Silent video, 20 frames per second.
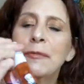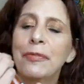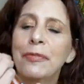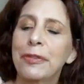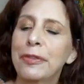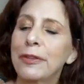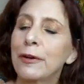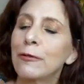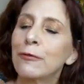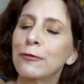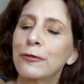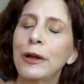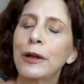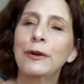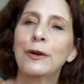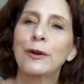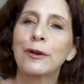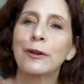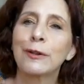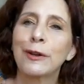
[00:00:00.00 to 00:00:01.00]
they're
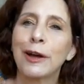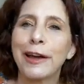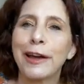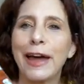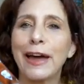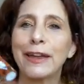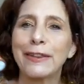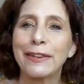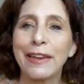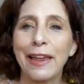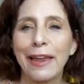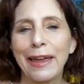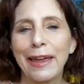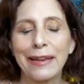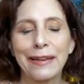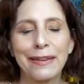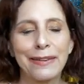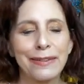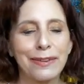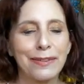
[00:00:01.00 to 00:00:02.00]
fun to look at,
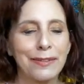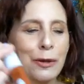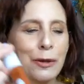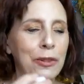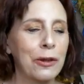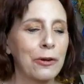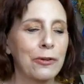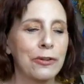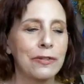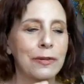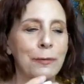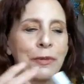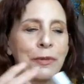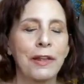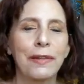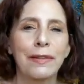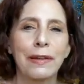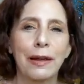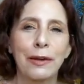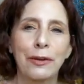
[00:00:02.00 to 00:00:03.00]
and so there's
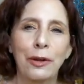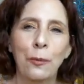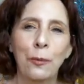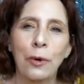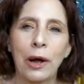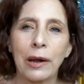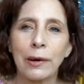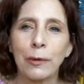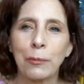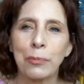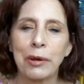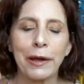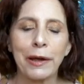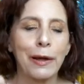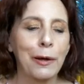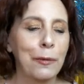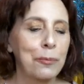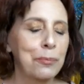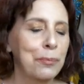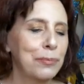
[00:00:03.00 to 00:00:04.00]
something that you want to pick
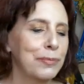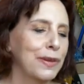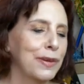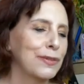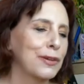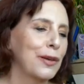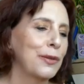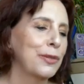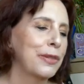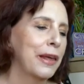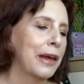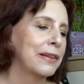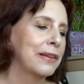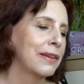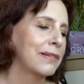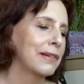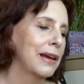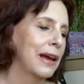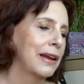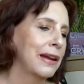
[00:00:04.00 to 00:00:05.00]
up. So
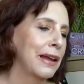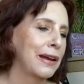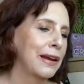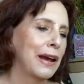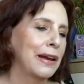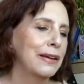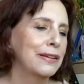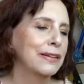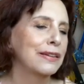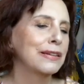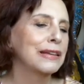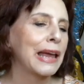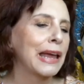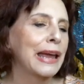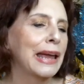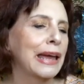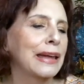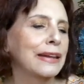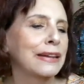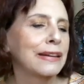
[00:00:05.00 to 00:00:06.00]
that's kind of nice.
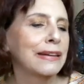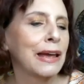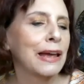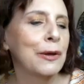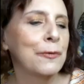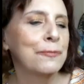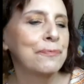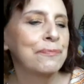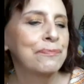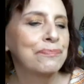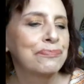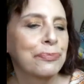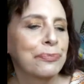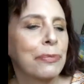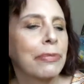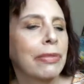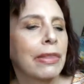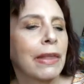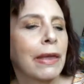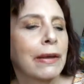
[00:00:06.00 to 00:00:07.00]
And um,
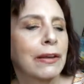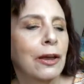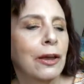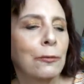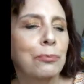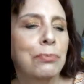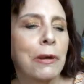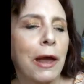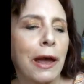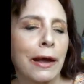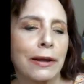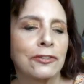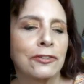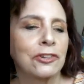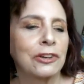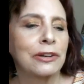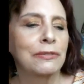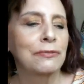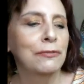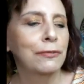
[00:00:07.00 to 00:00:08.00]
good
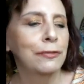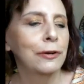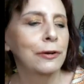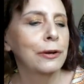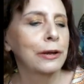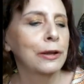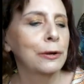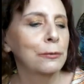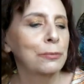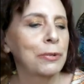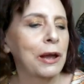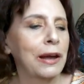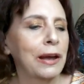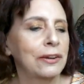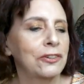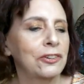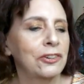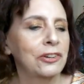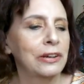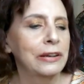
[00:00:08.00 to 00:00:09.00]
packaging, very good
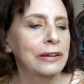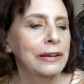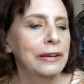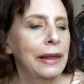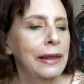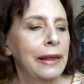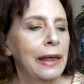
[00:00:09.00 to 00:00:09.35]
packaging.